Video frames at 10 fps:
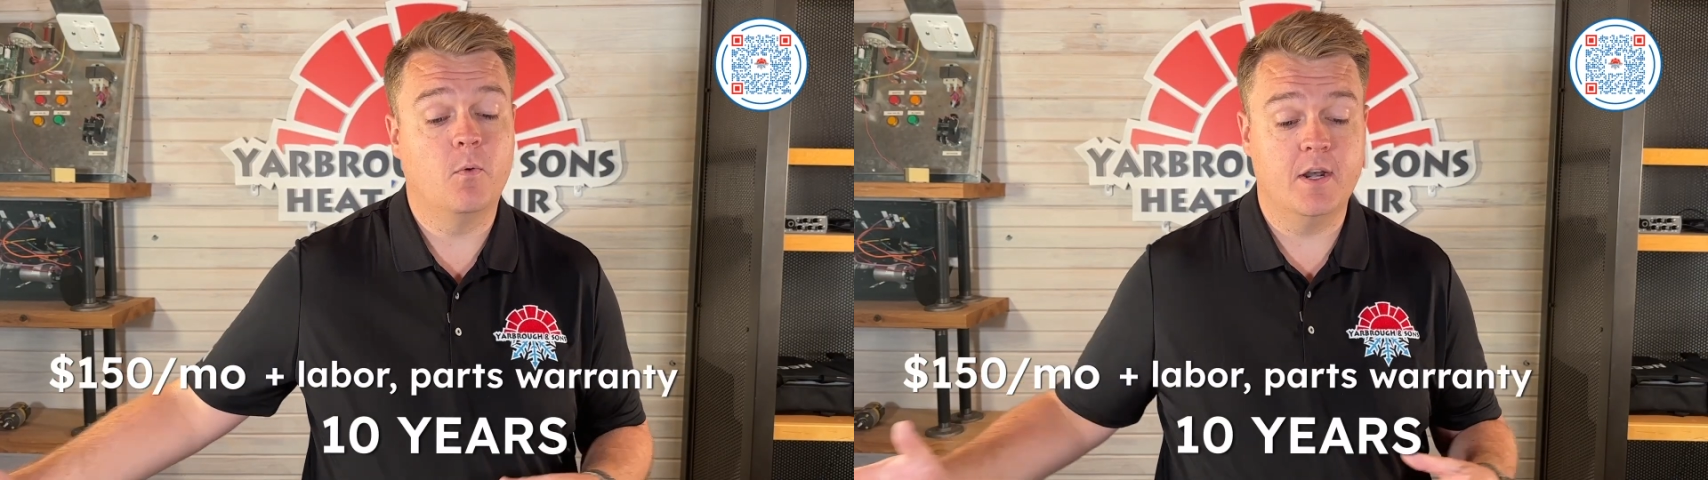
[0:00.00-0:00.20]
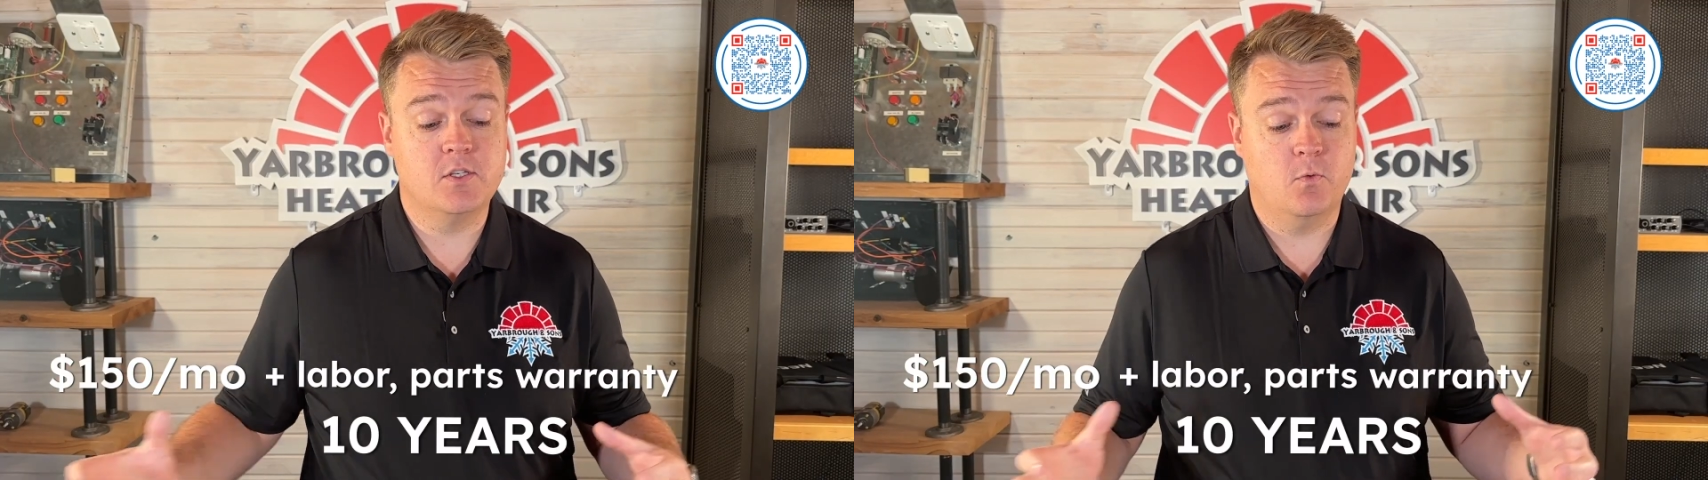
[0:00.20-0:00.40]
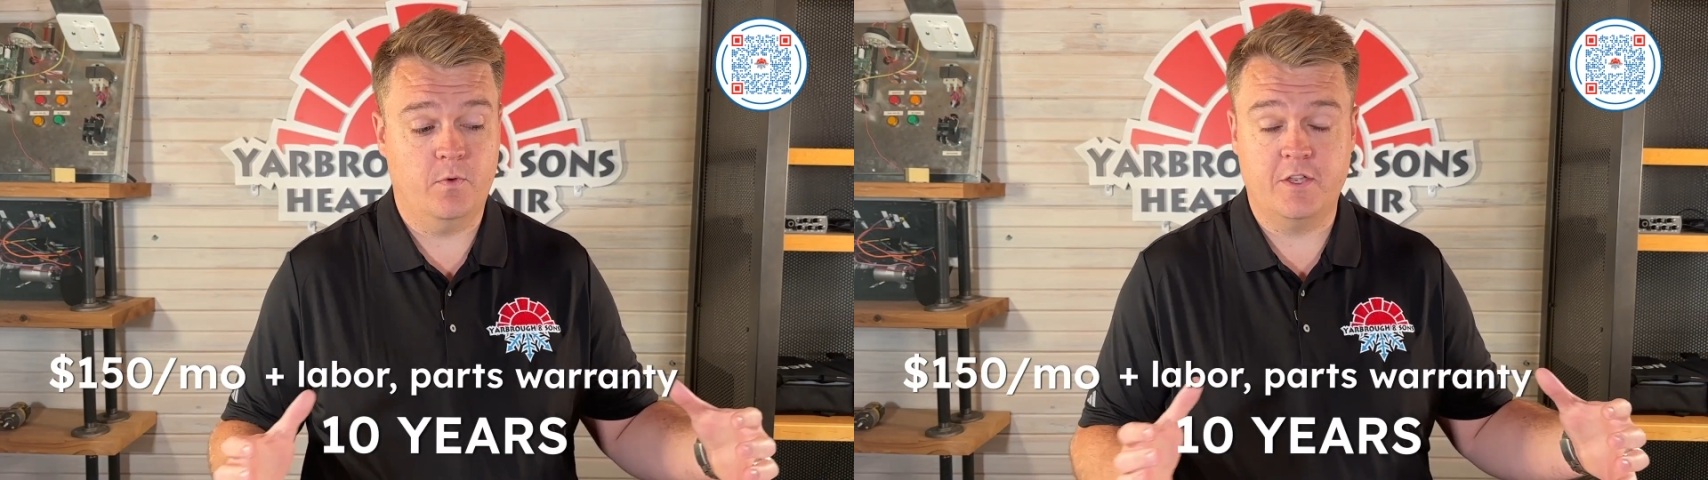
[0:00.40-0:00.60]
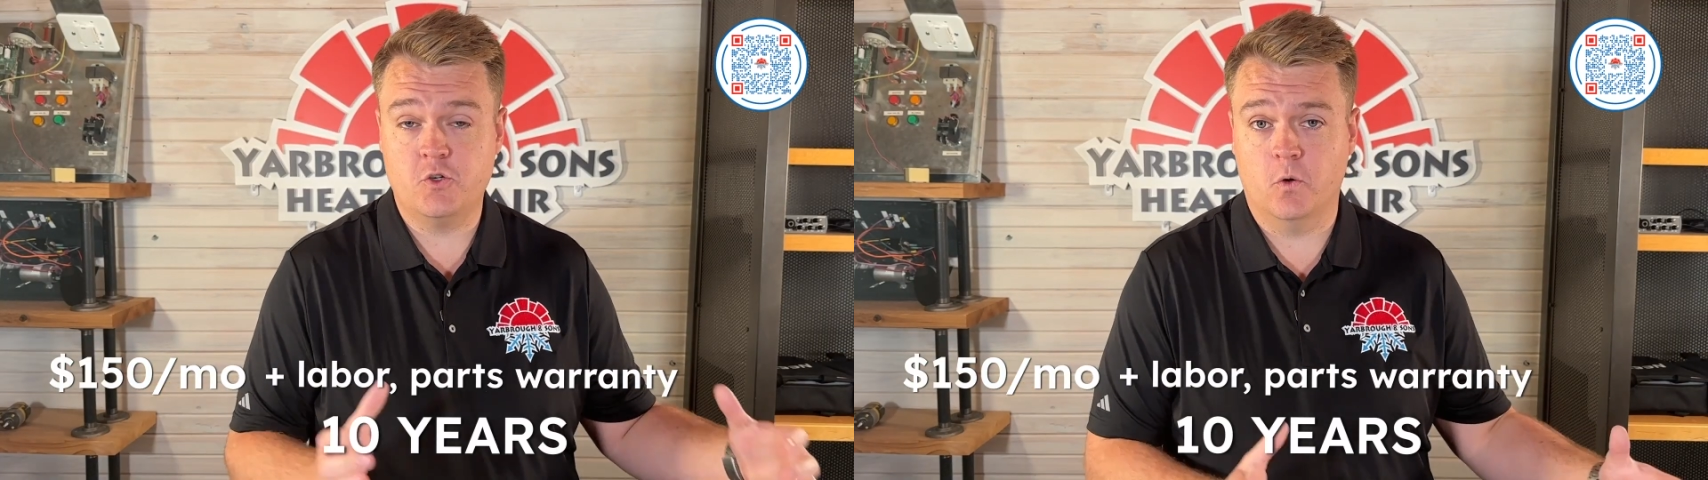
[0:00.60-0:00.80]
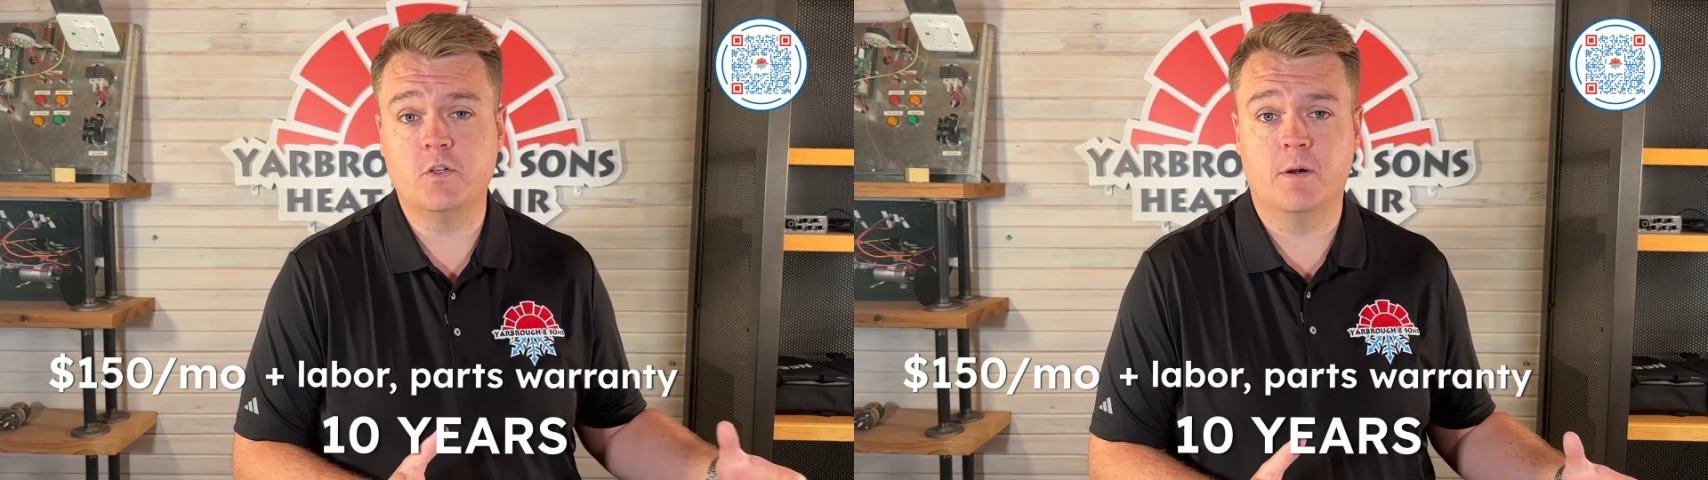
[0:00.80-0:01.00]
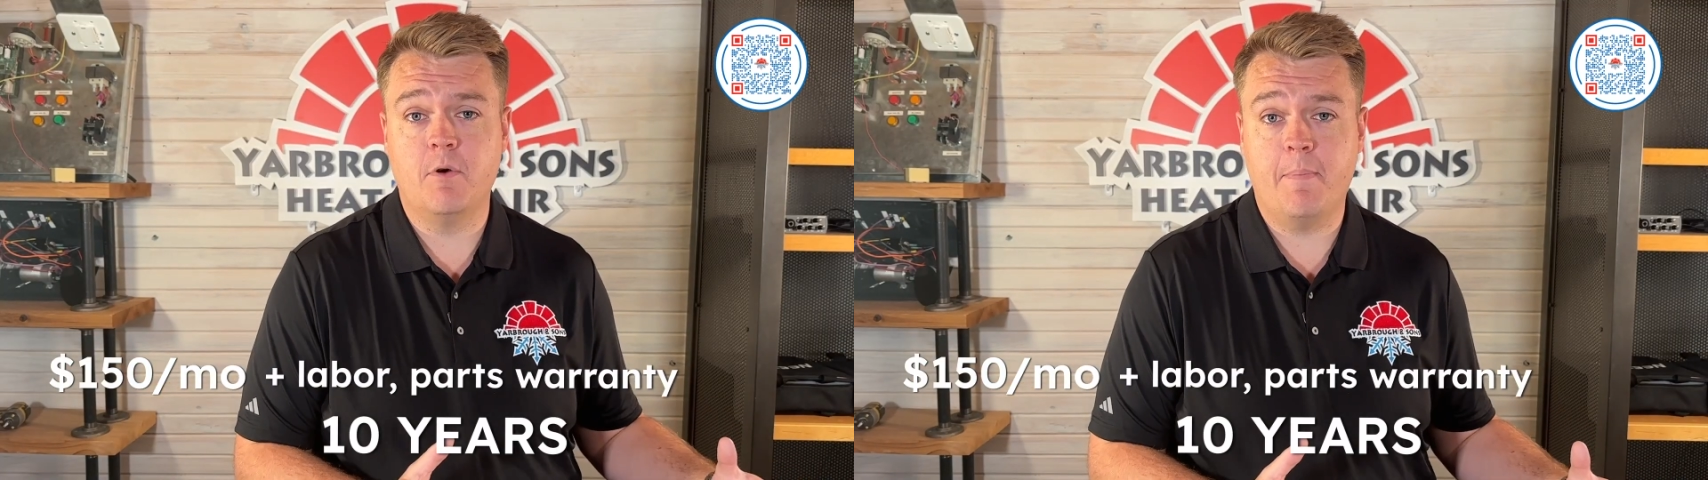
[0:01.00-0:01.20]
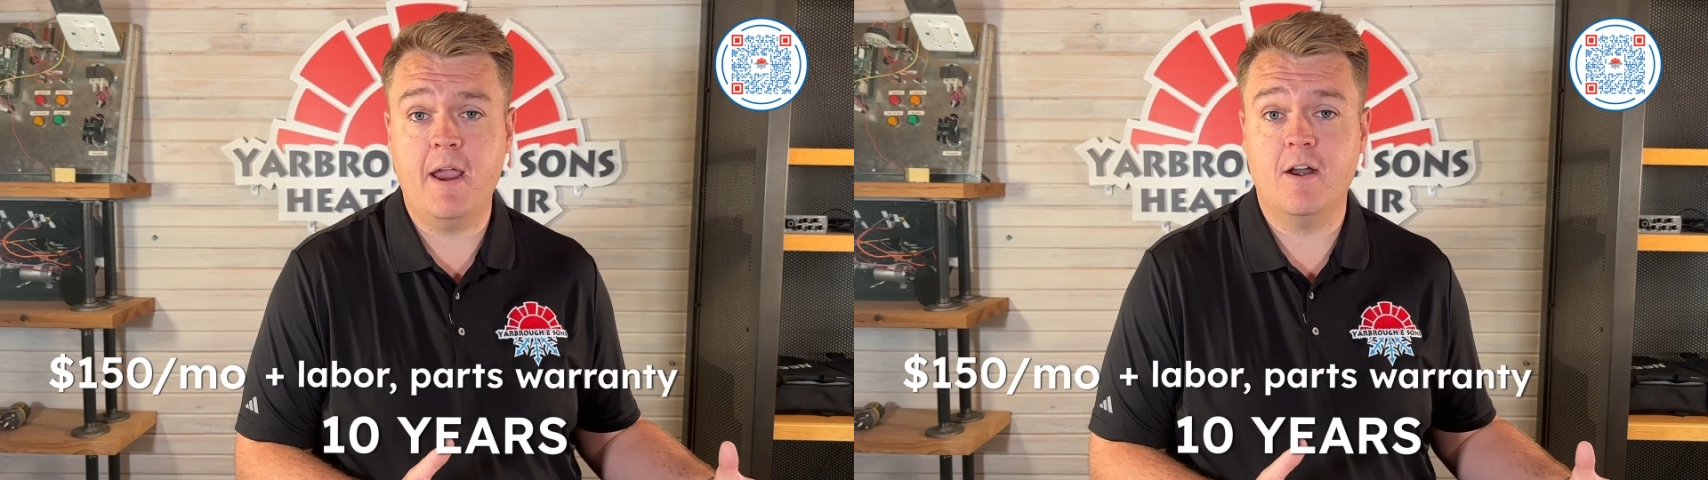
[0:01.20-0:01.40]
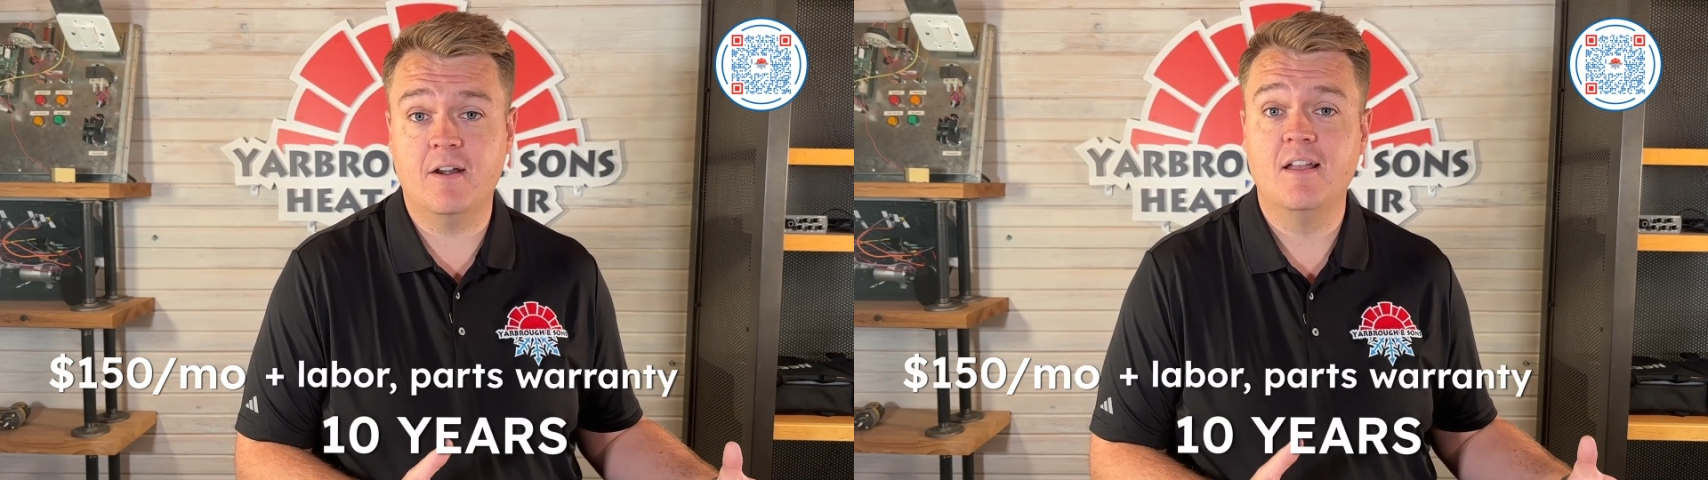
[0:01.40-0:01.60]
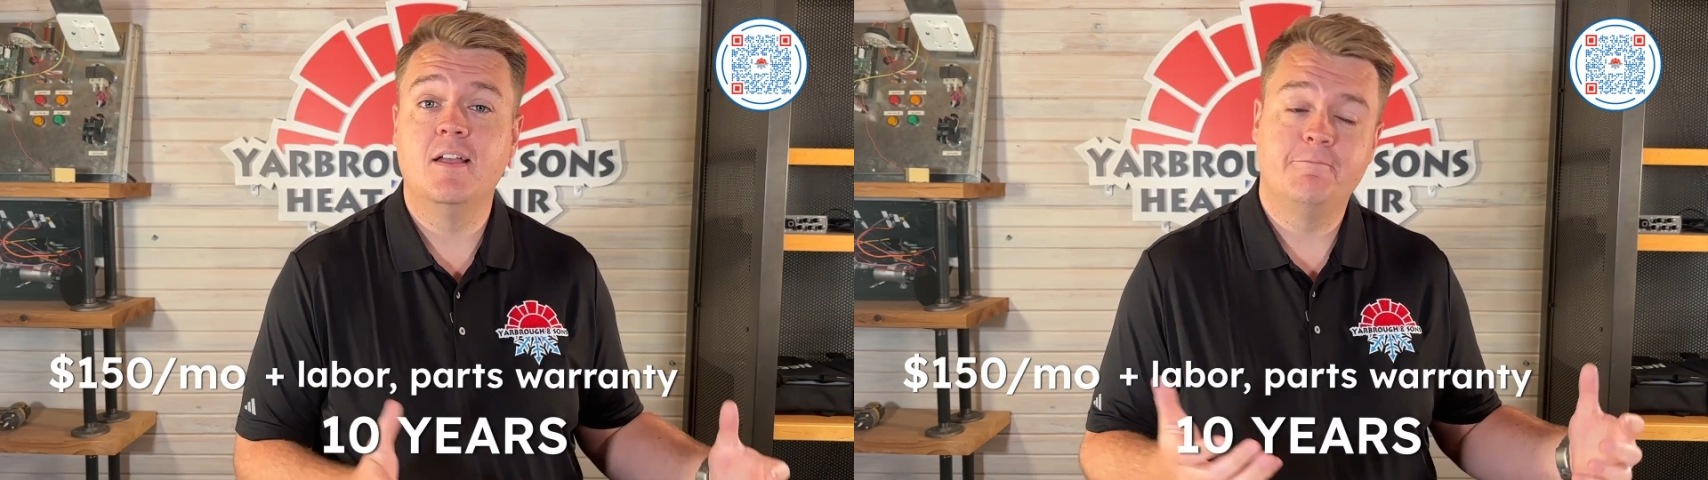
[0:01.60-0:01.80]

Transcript: Whereas with a short-term repair,